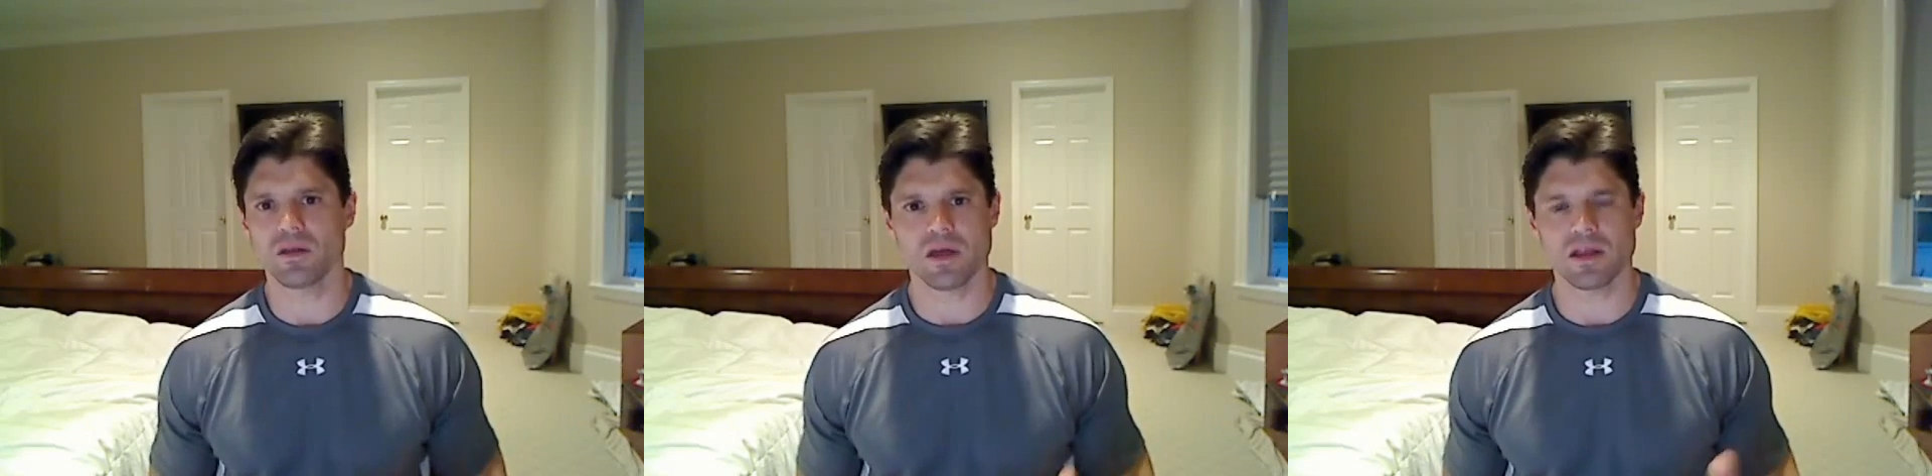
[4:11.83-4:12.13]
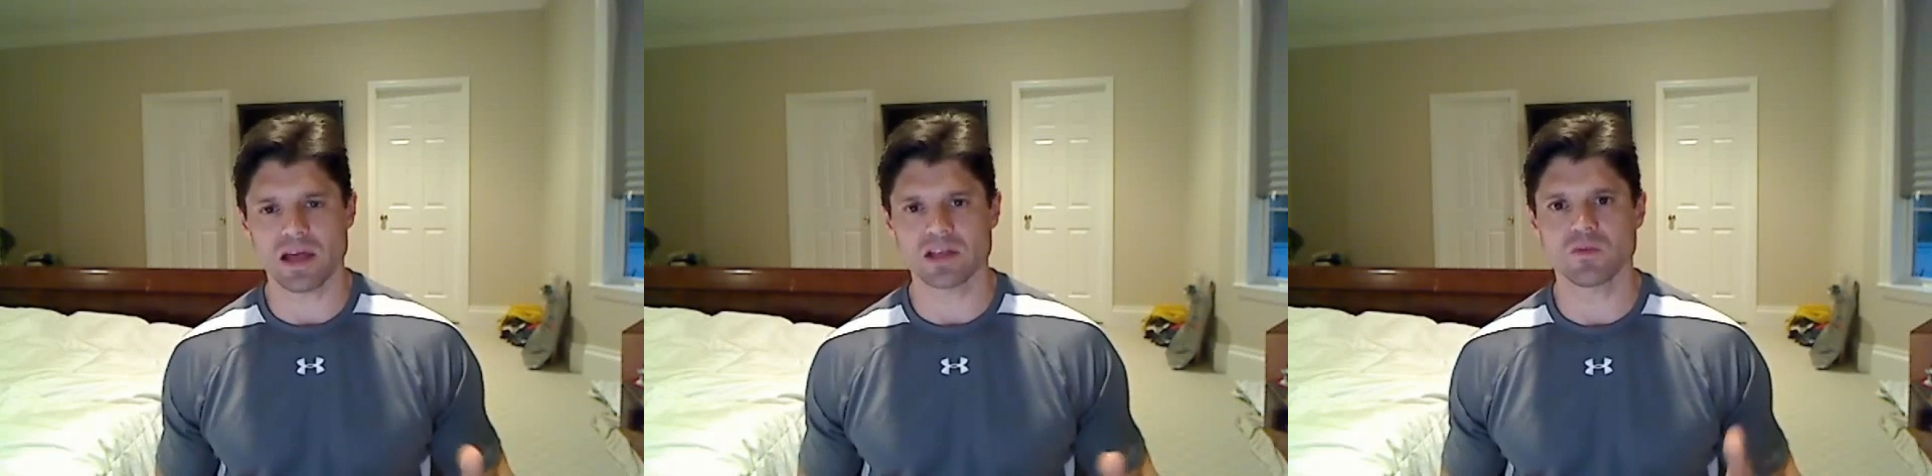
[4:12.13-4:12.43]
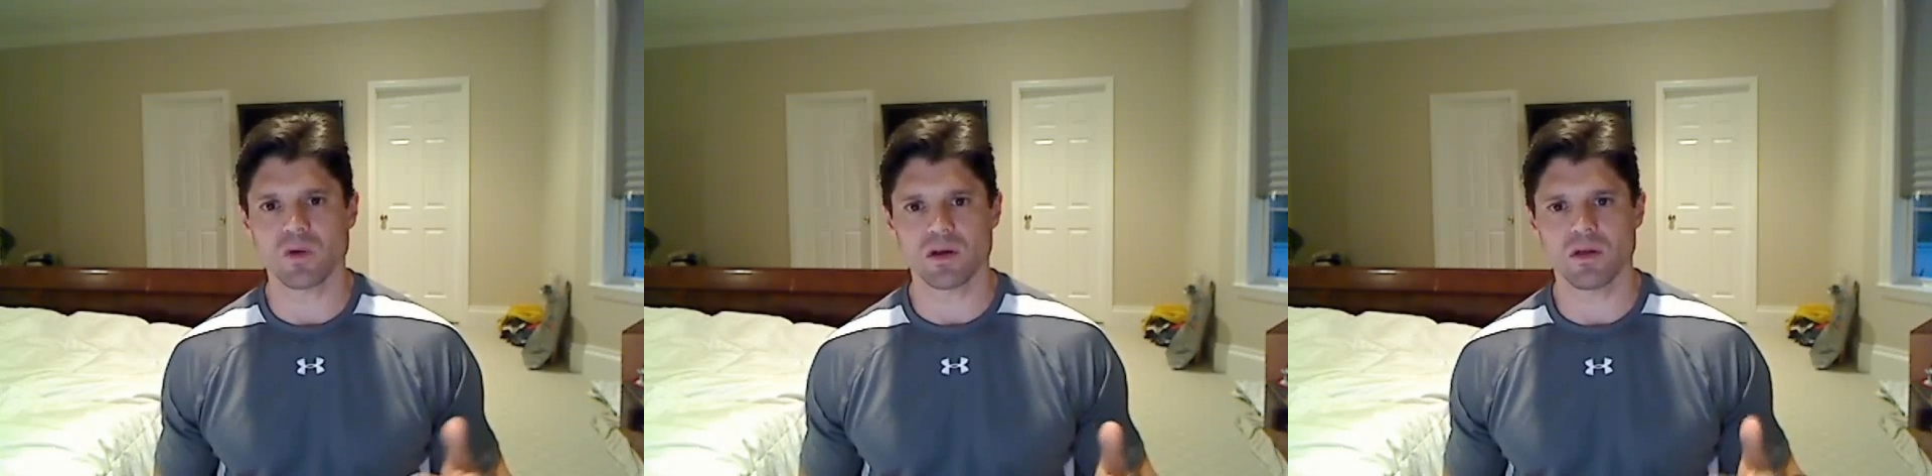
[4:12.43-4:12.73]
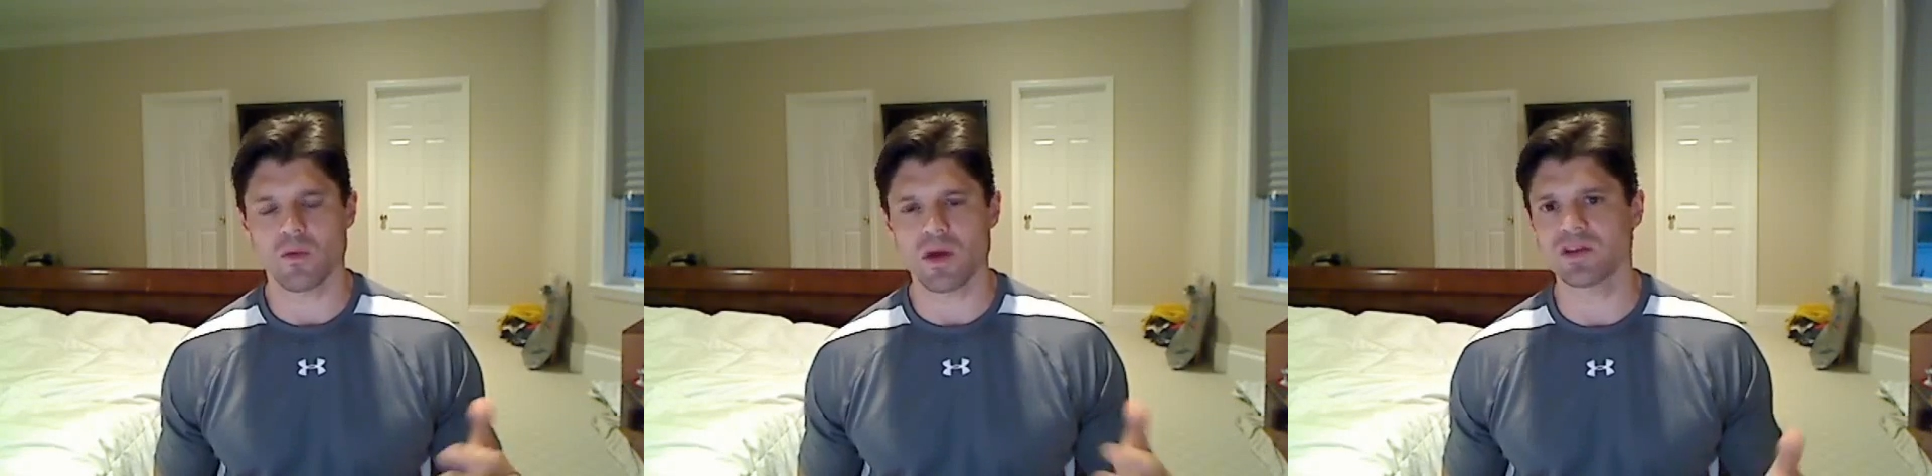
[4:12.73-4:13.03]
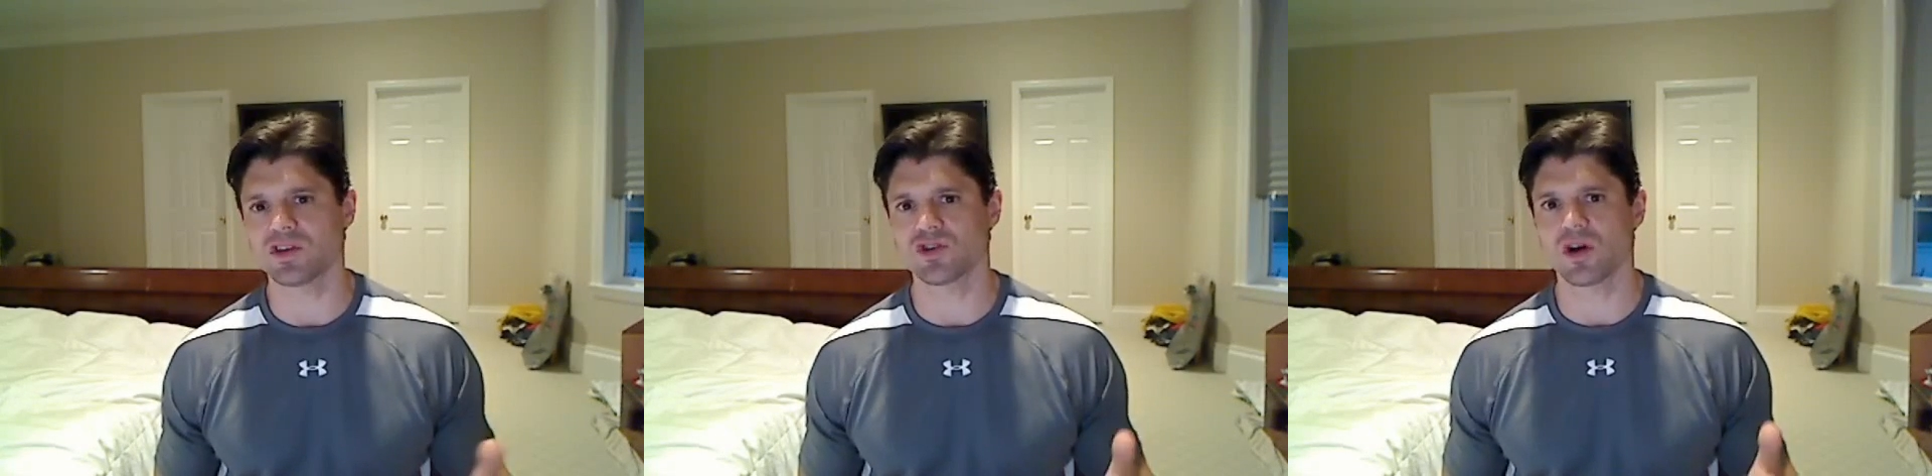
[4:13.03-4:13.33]
That's what the way
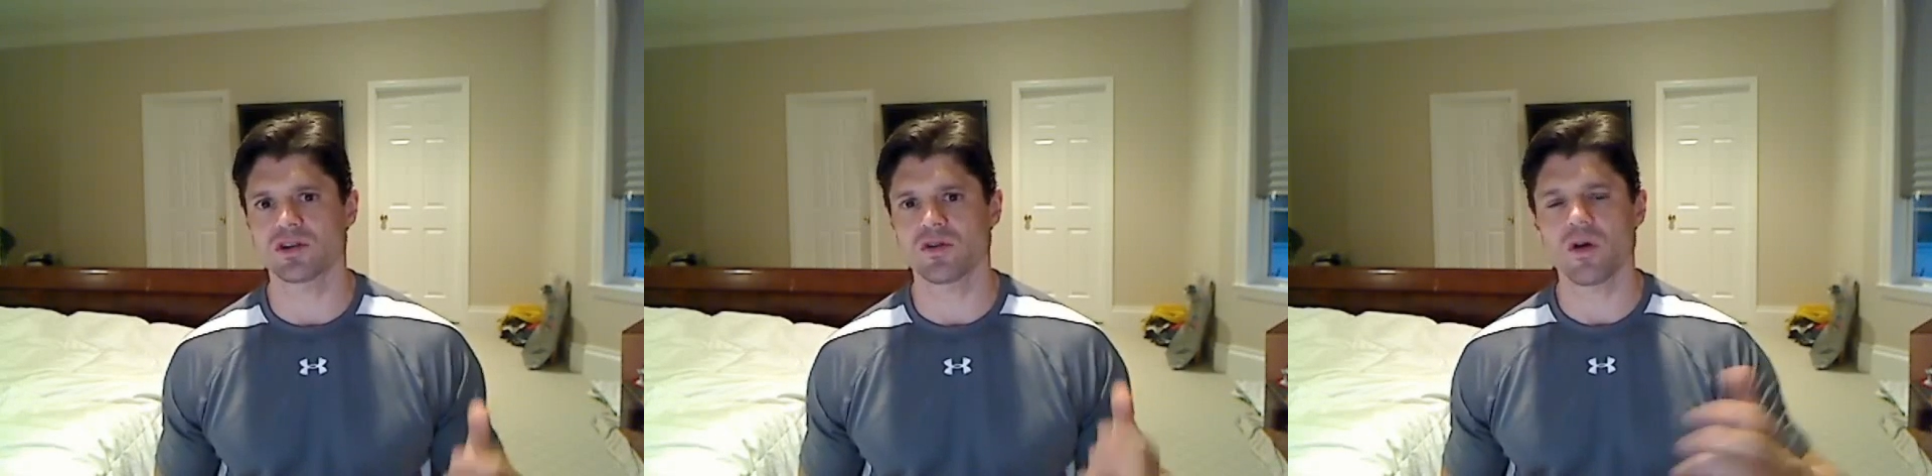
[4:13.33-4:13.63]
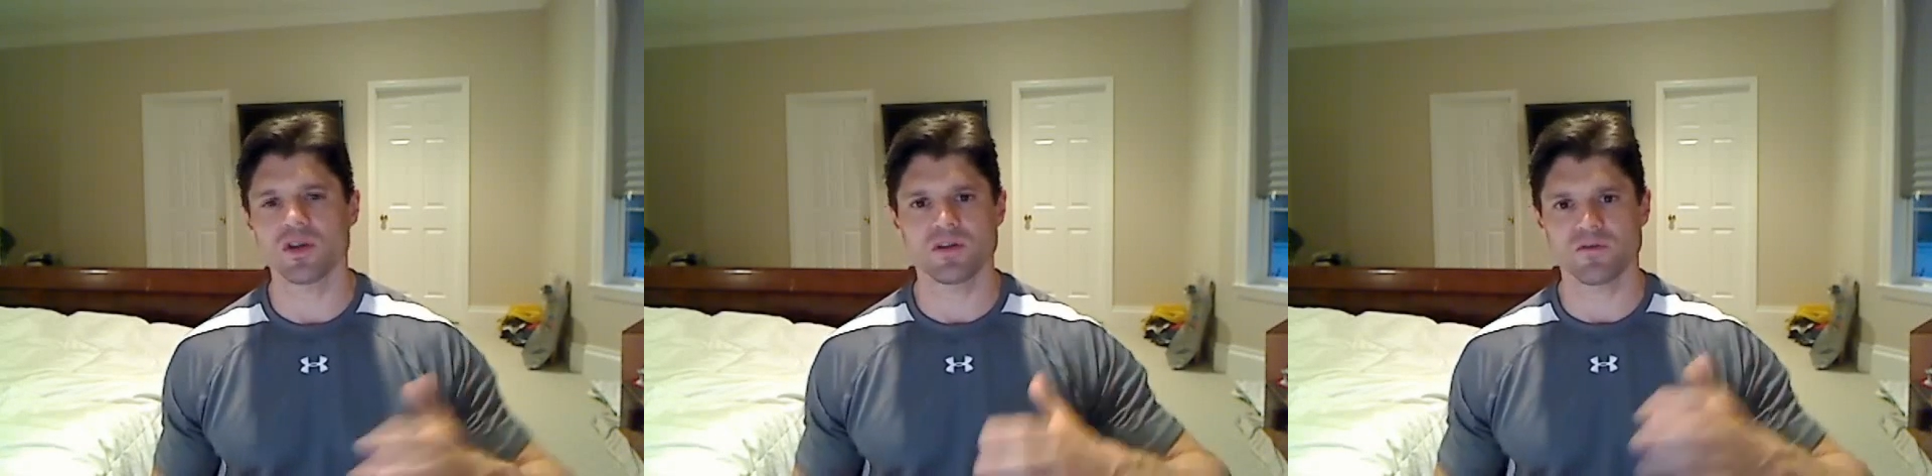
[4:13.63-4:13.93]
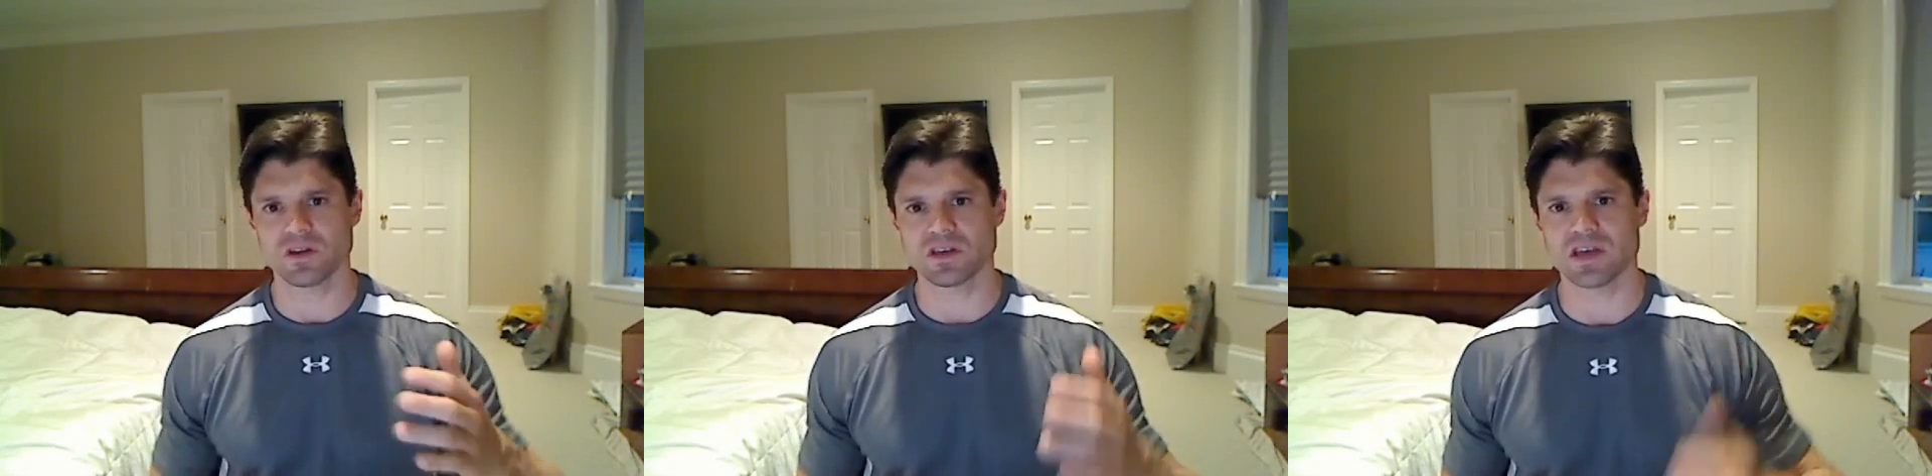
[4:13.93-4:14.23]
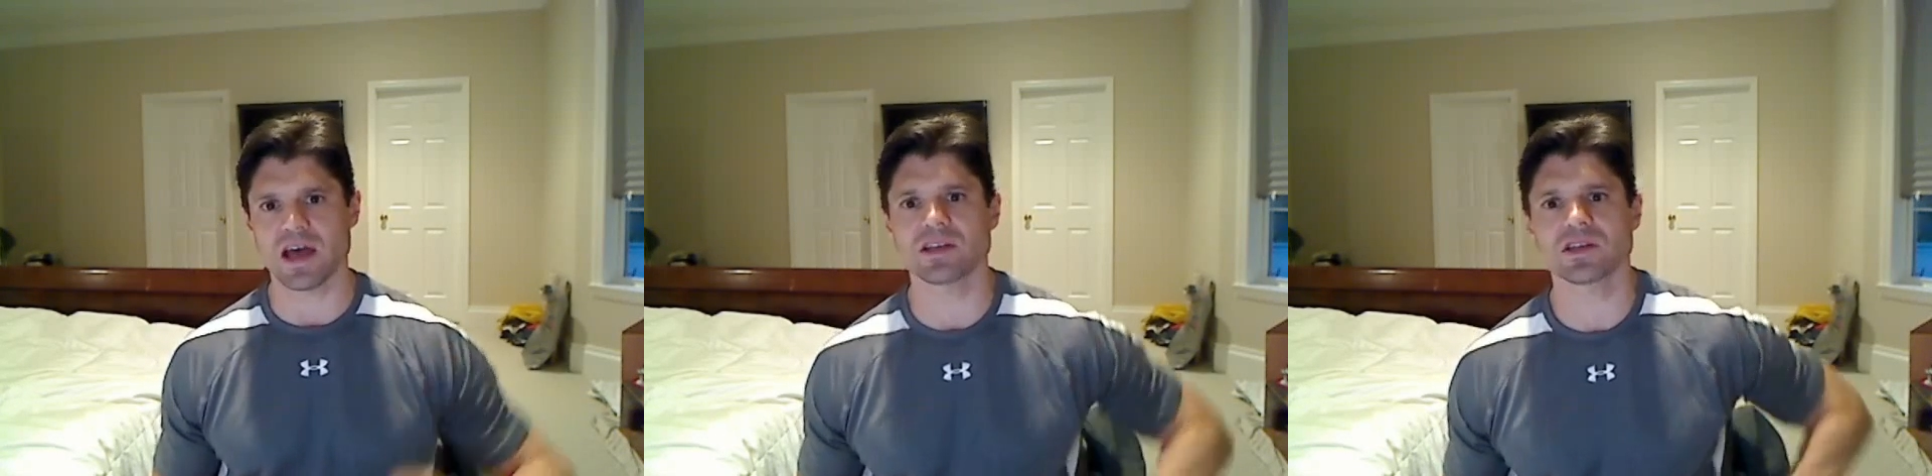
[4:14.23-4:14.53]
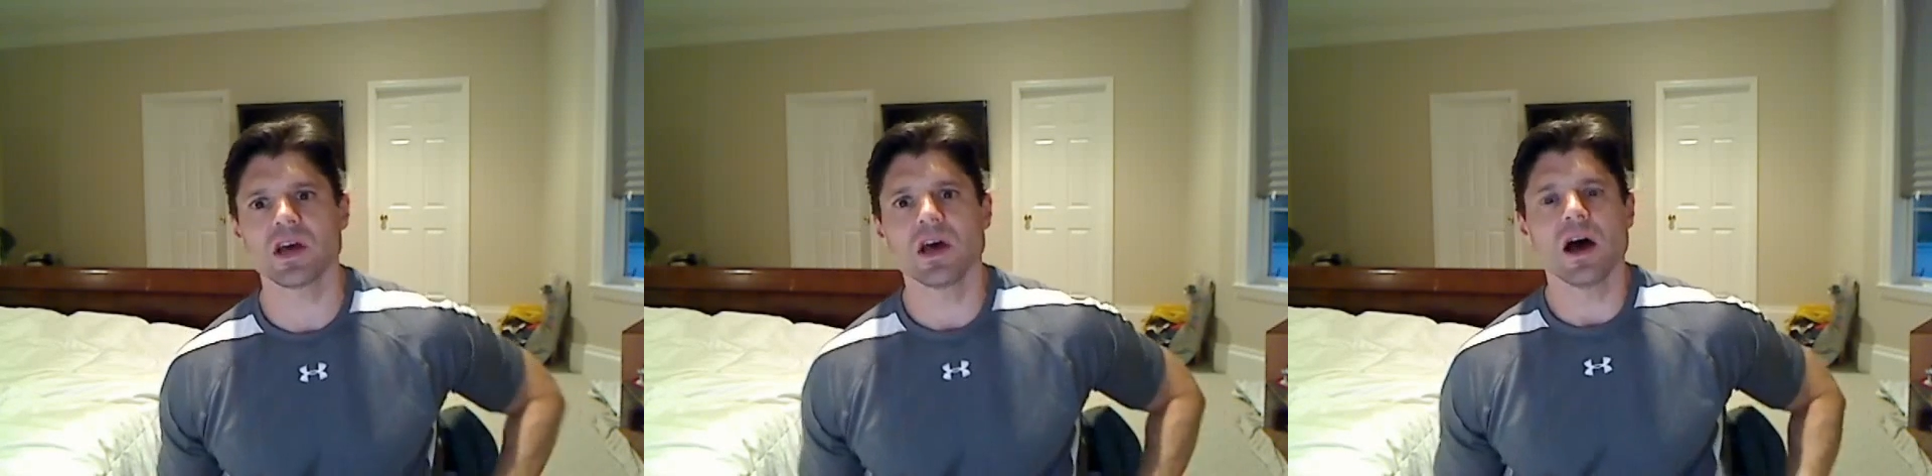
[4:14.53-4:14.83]
this is structured, all the different sets.